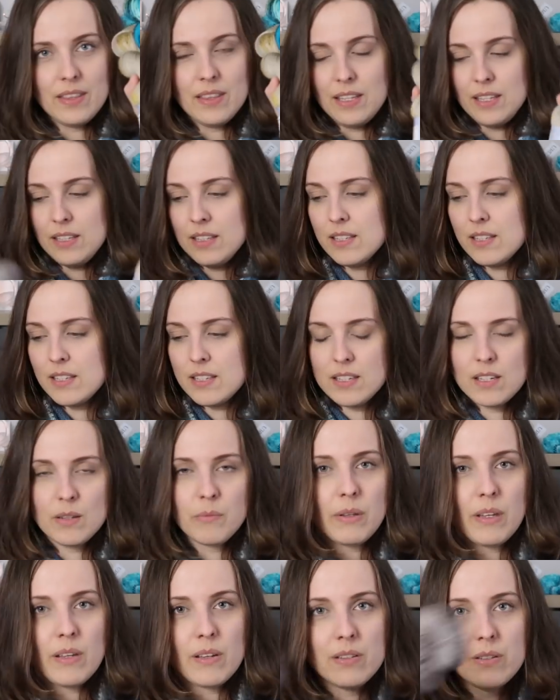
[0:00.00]
than this
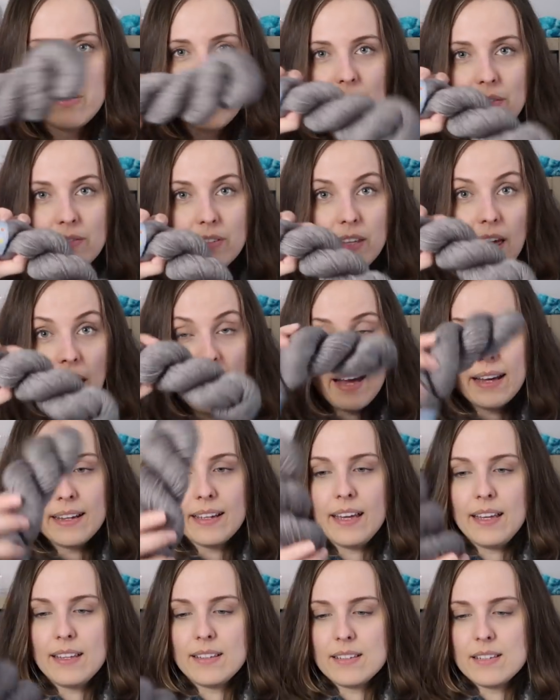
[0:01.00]
because you have
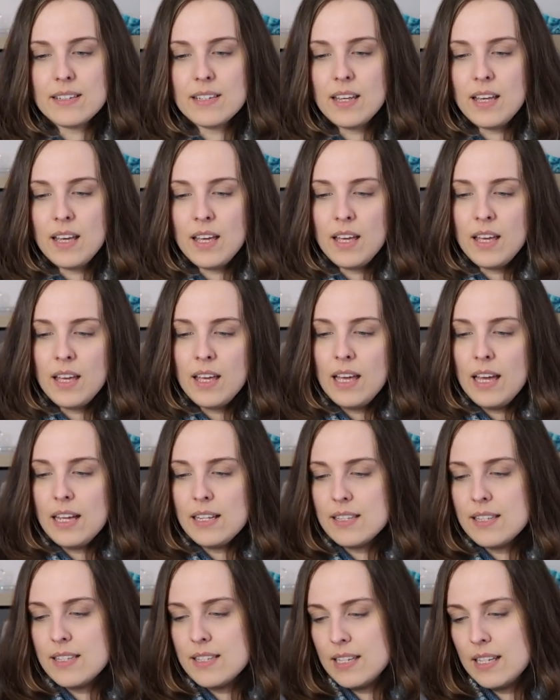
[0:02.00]
yak and
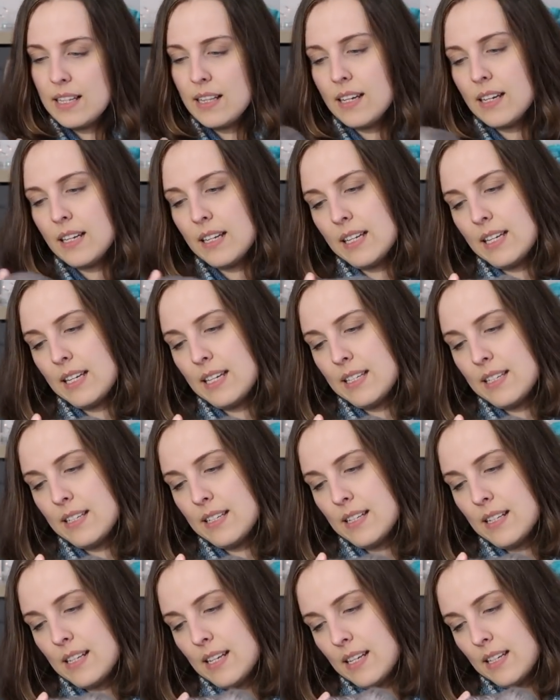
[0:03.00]
and silk in it,
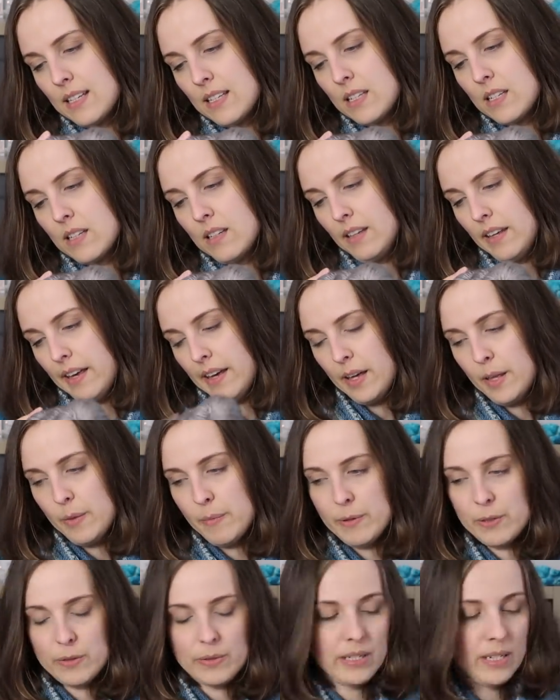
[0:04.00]
isn't it? Yeah,
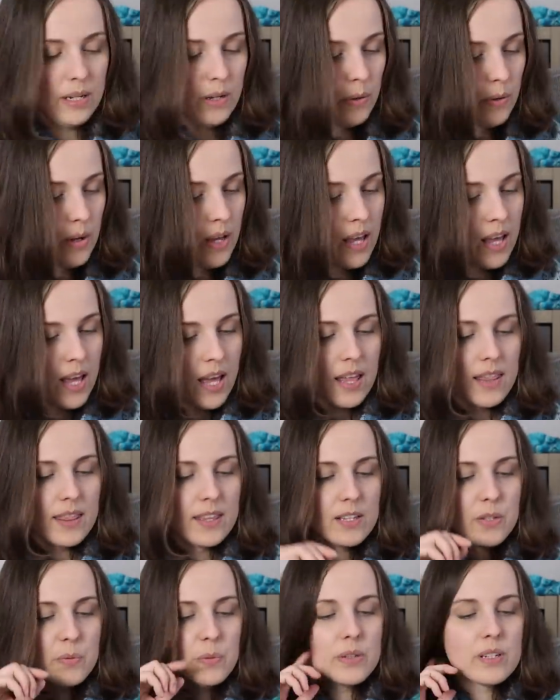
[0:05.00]
and merino.
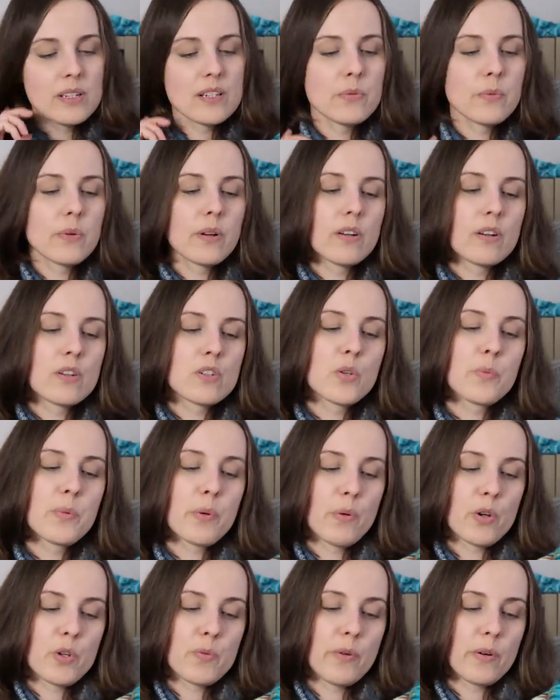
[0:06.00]
This one is 100
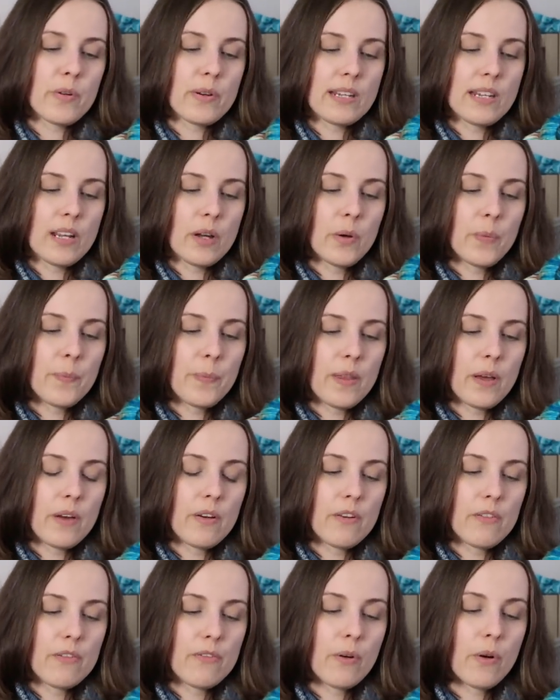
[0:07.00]
superwash merino,
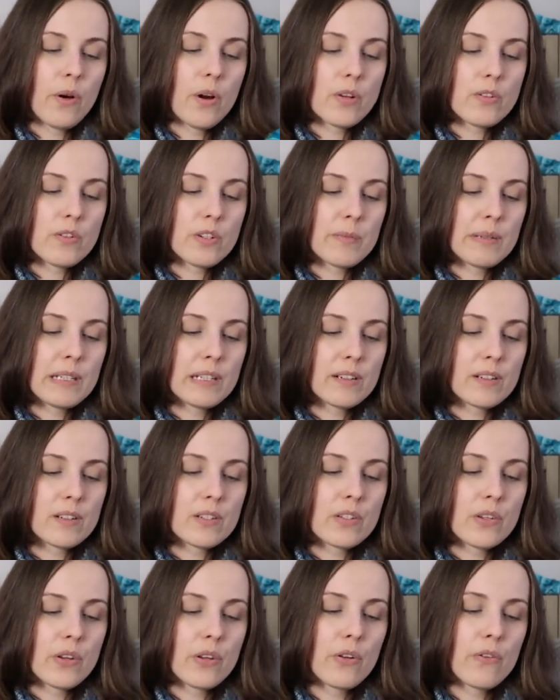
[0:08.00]
400
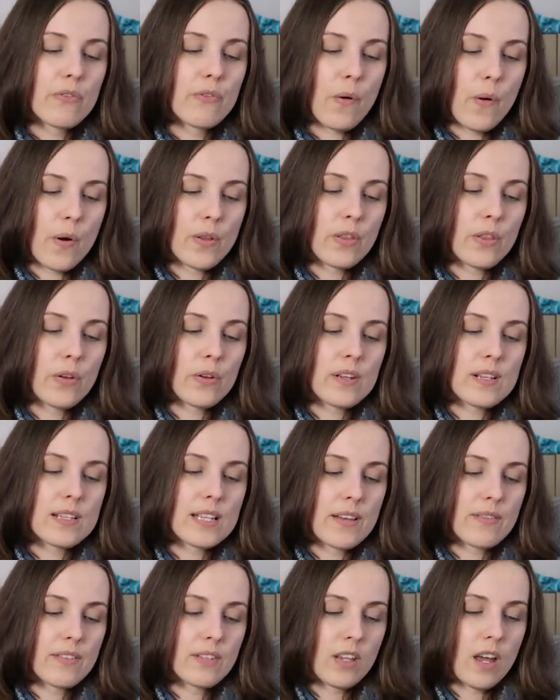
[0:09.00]
meters,
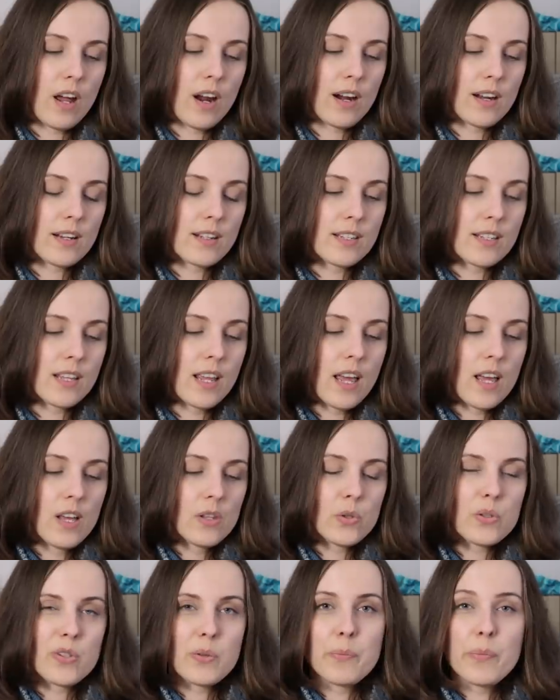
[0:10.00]
437 yards.
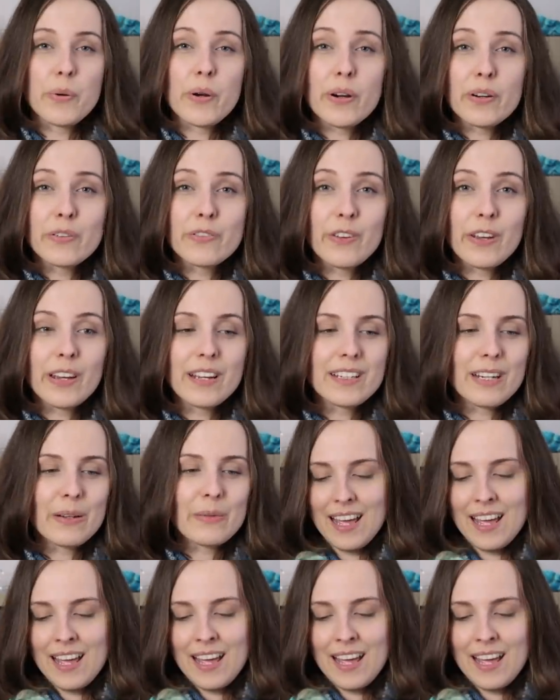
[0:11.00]
So it's a perfect